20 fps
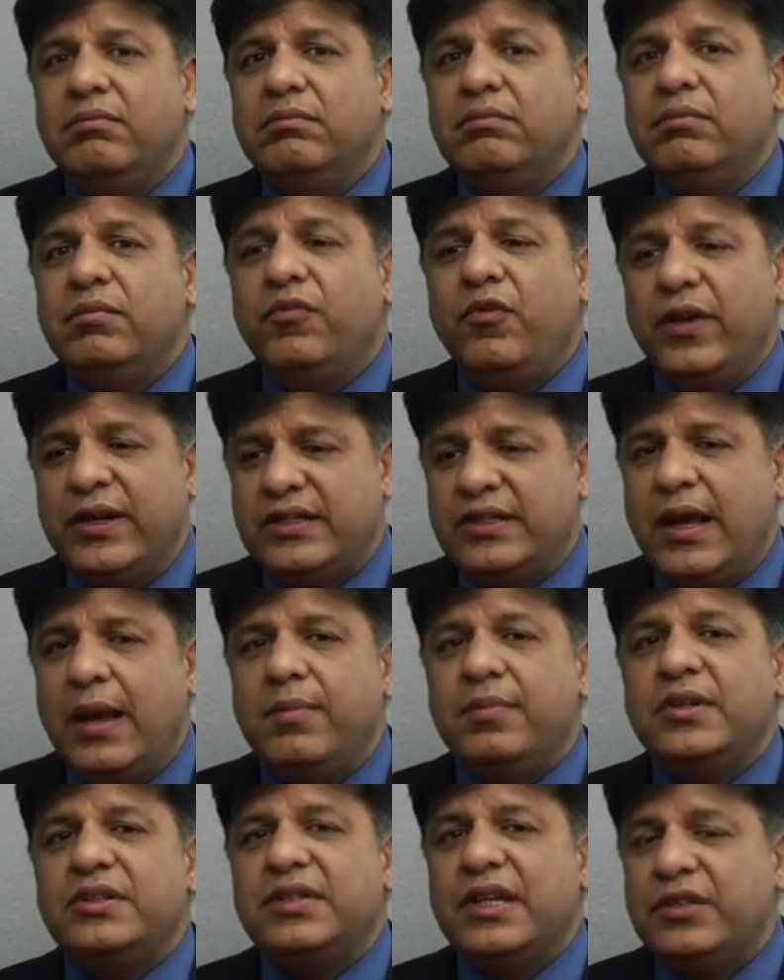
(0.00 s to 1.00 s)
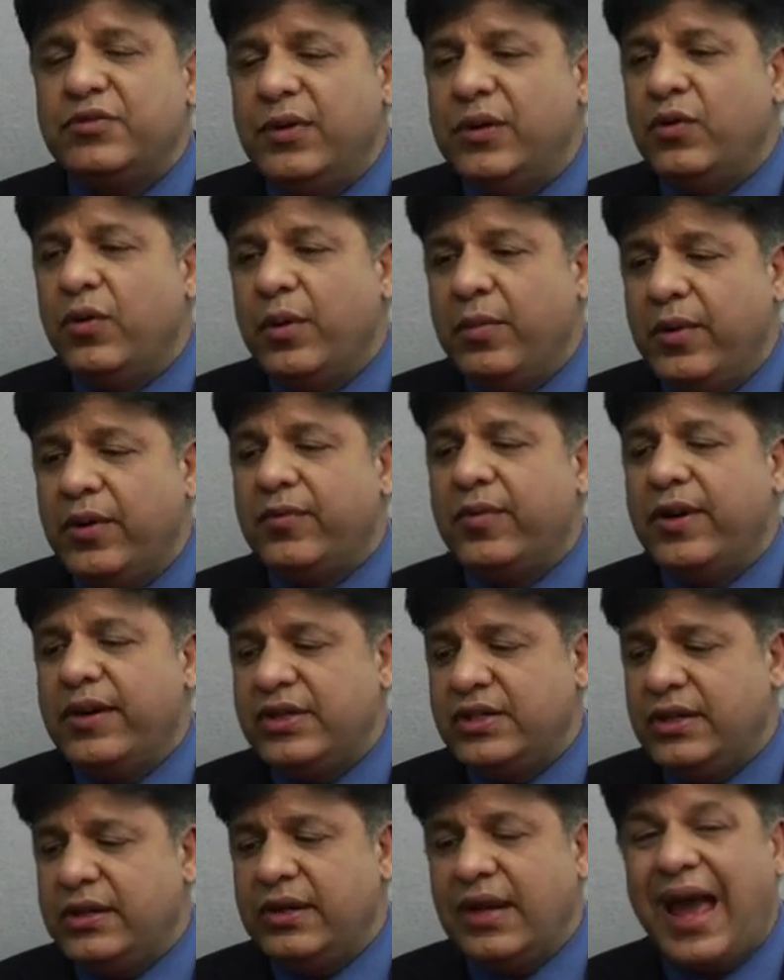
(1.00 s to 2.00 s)
for example, since we do
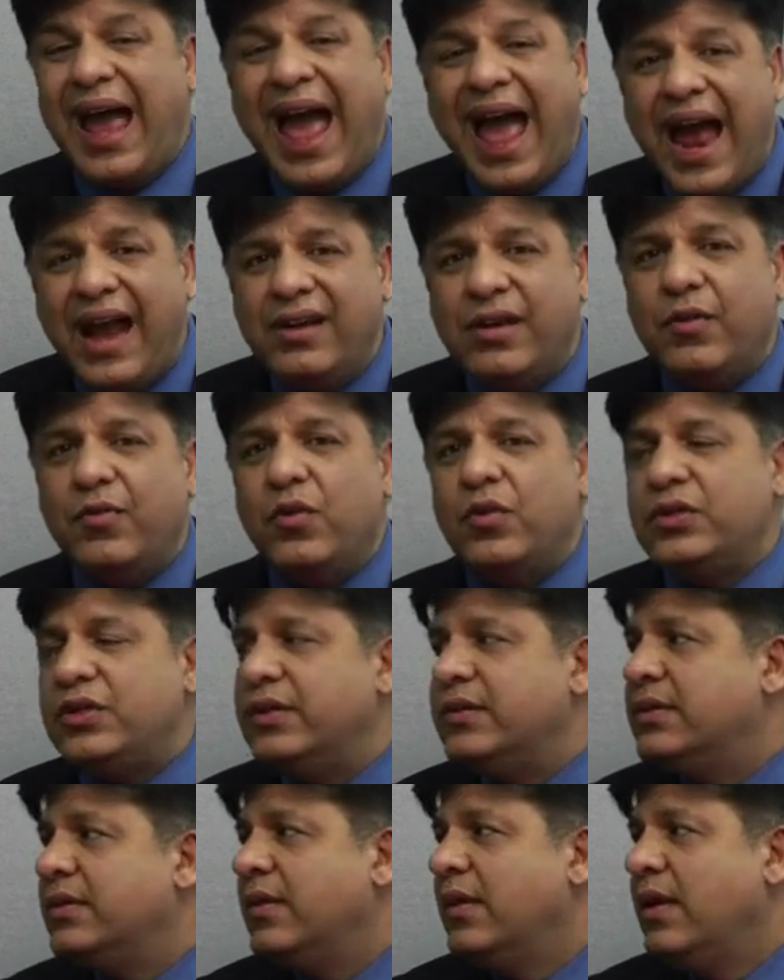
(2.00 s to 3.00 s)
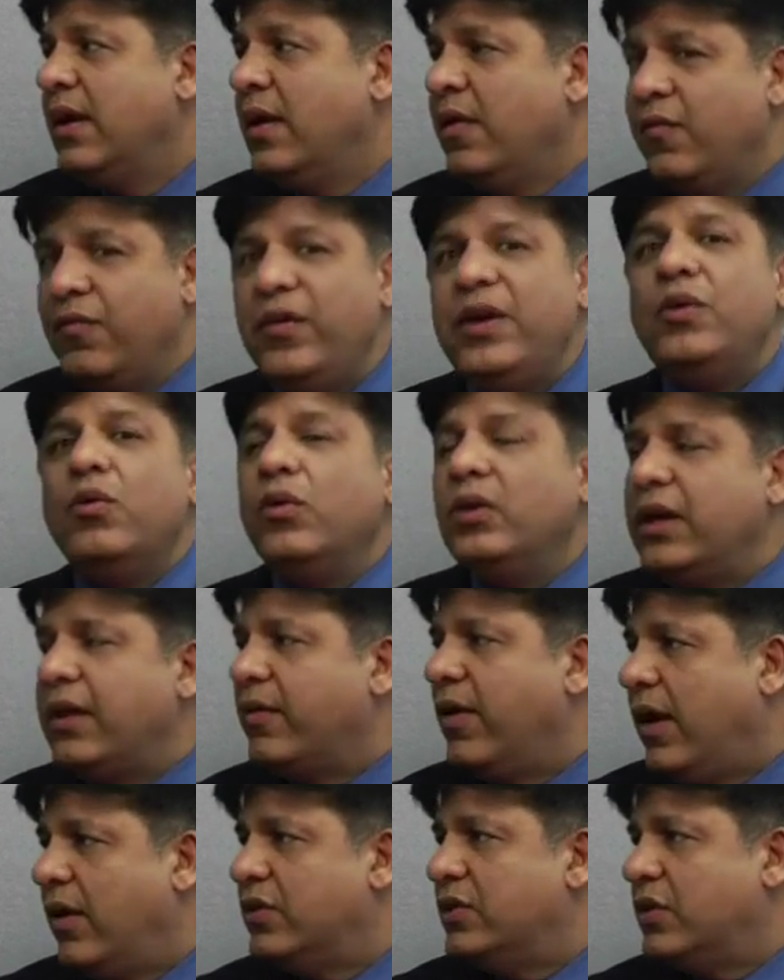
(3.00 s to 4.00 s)
immigration and divorces, we know the
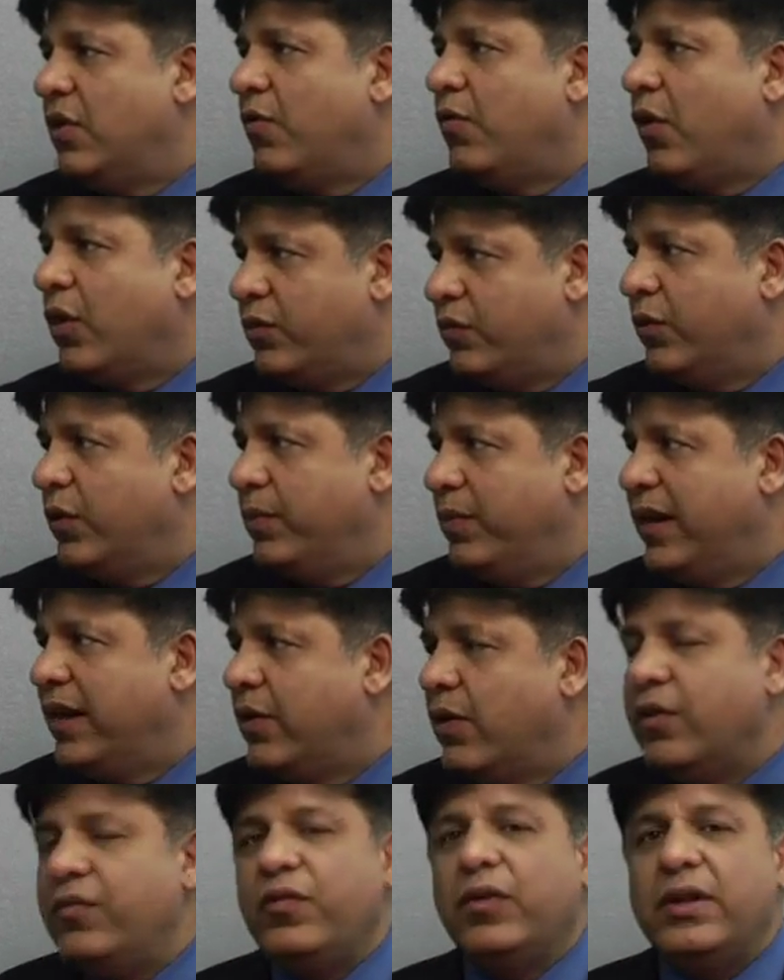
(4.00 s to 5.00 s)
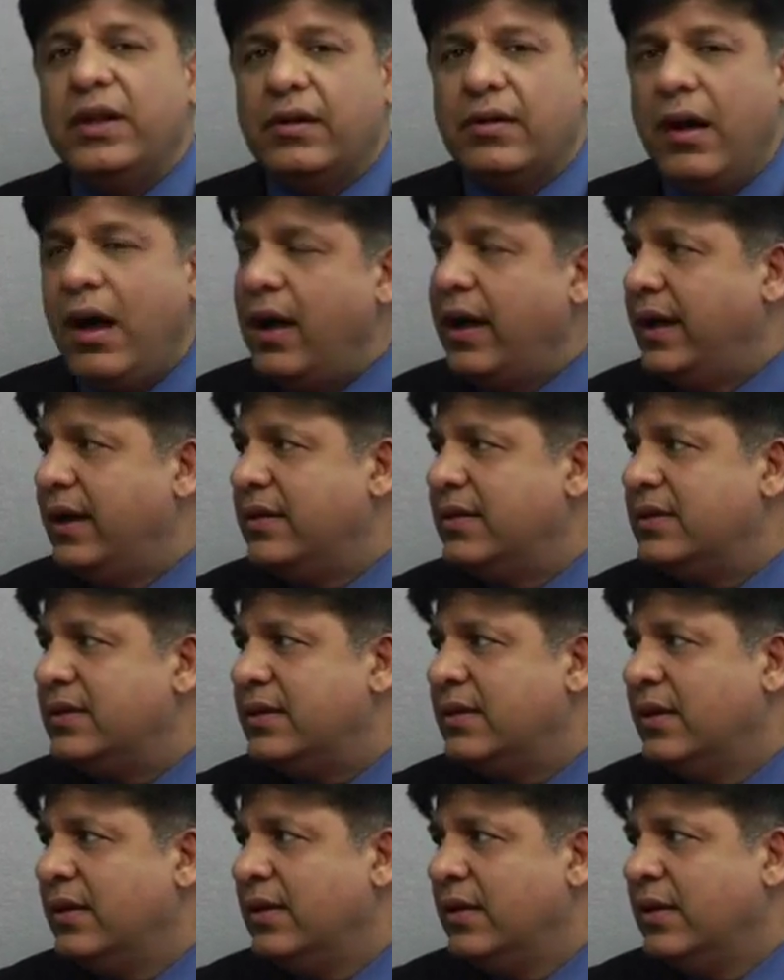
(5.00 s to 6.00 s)
grounds of what would be good for the clients.
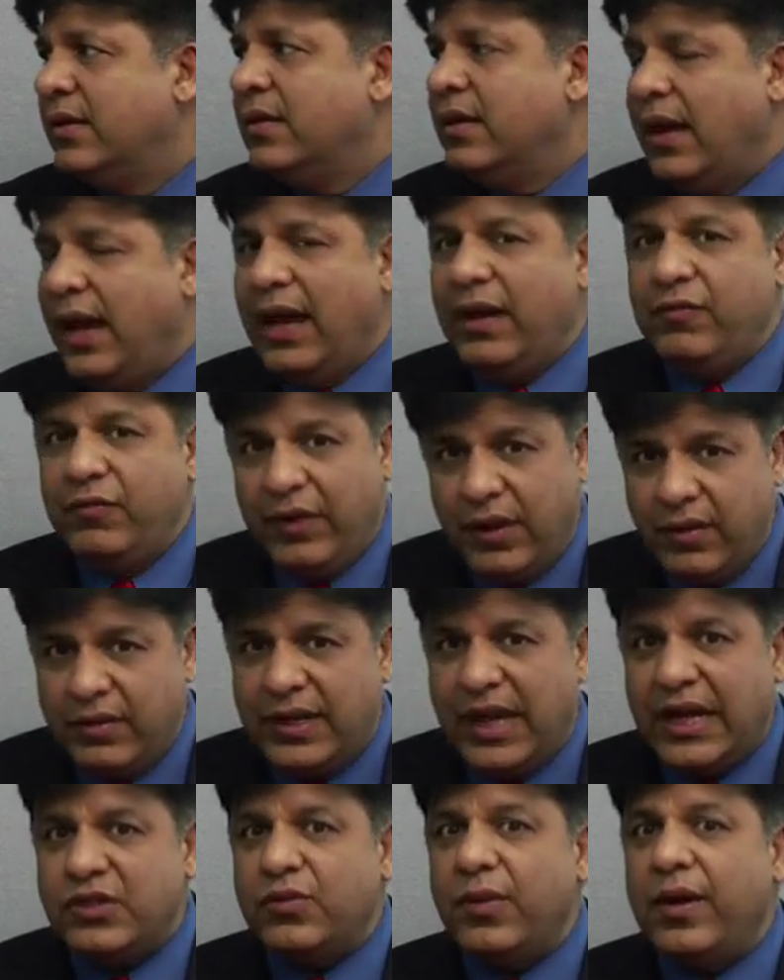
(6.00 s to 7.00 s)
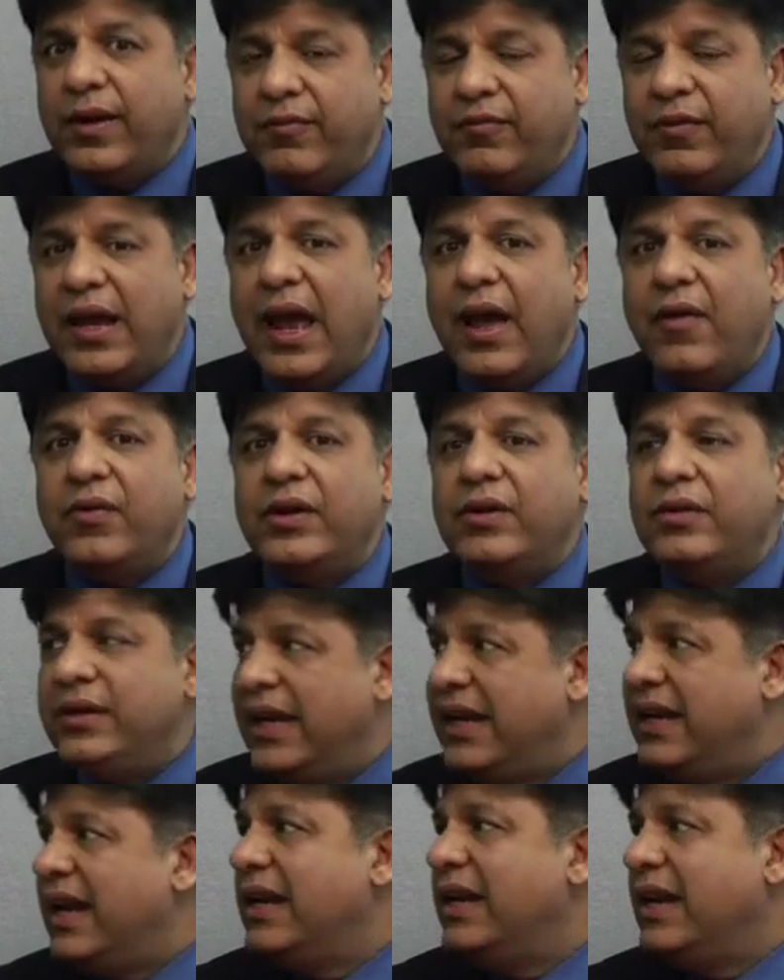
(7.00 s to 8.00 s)
And that's why we have a
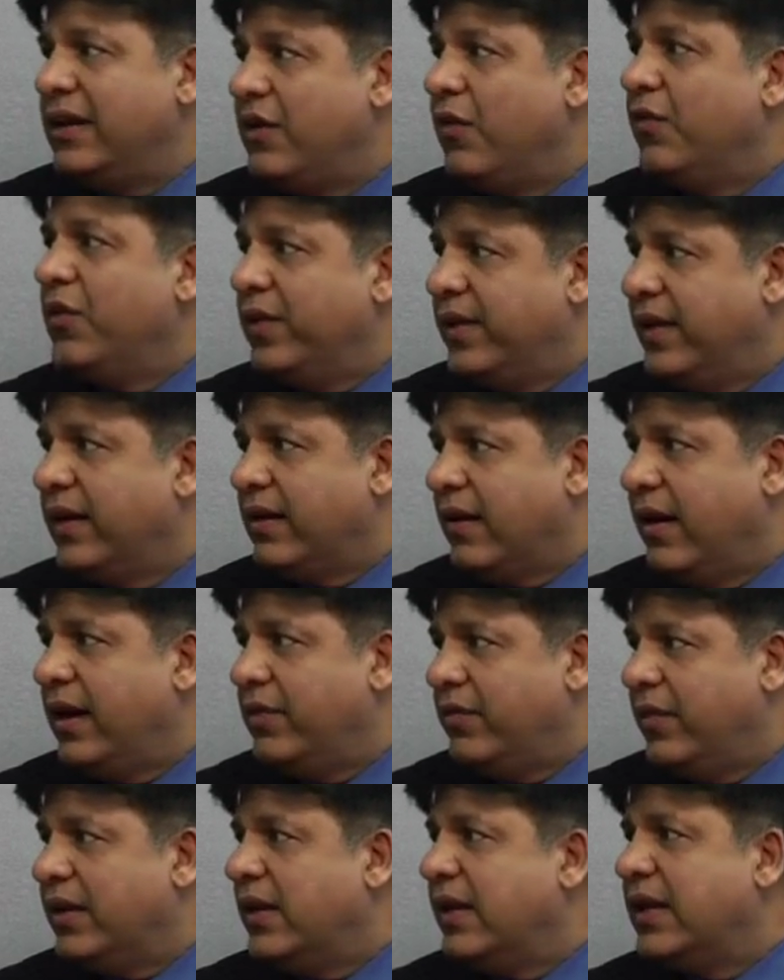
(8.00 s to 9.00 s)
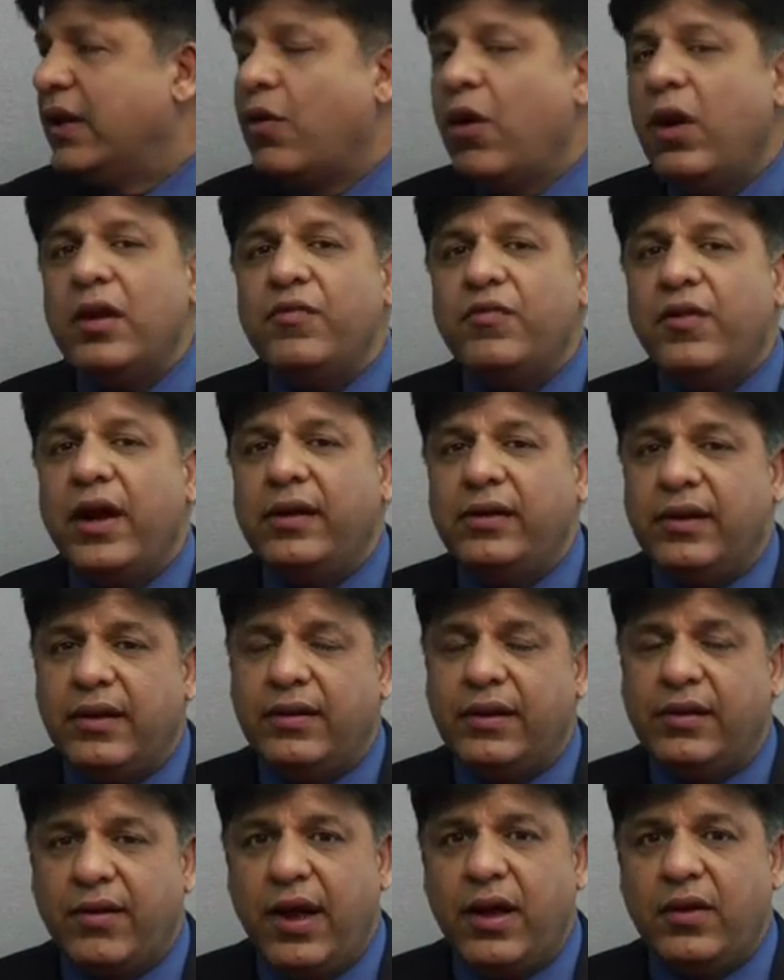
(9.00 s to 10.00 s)
detailed interview with the client, whether they qualify under the
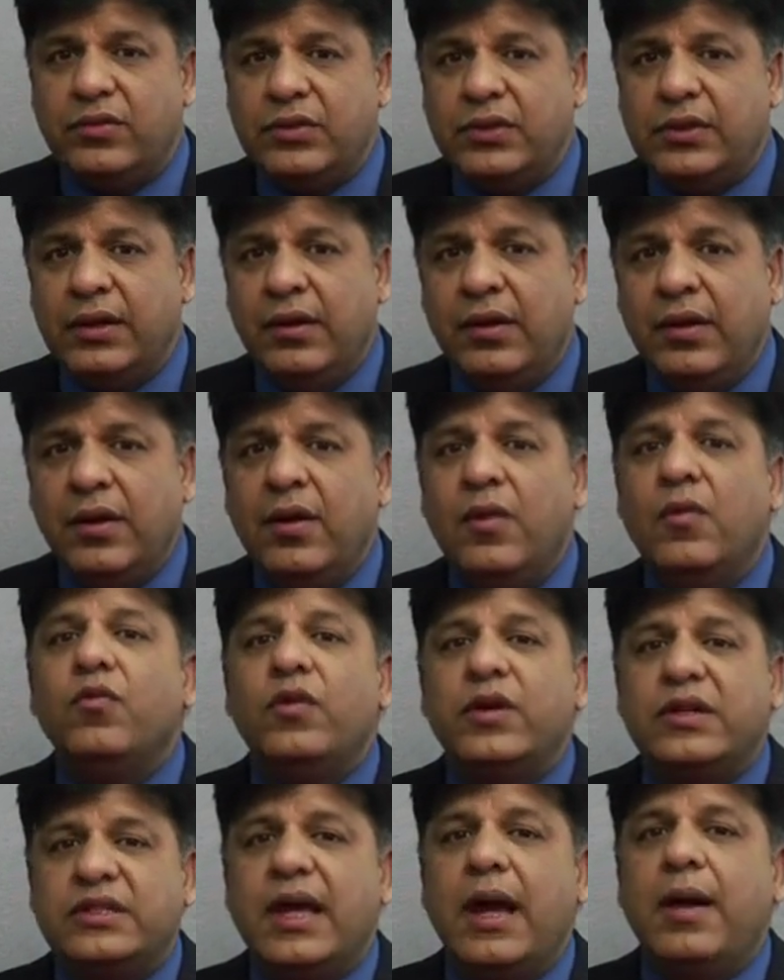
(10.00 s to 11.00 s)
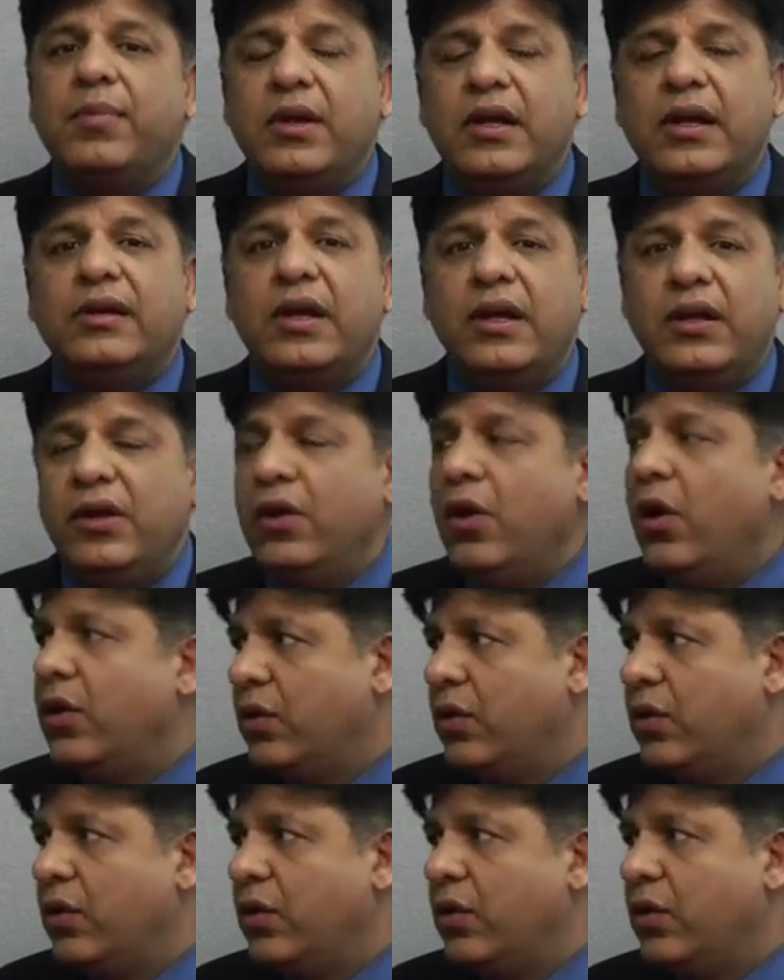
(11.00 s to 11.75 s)
grounds. For example, under New York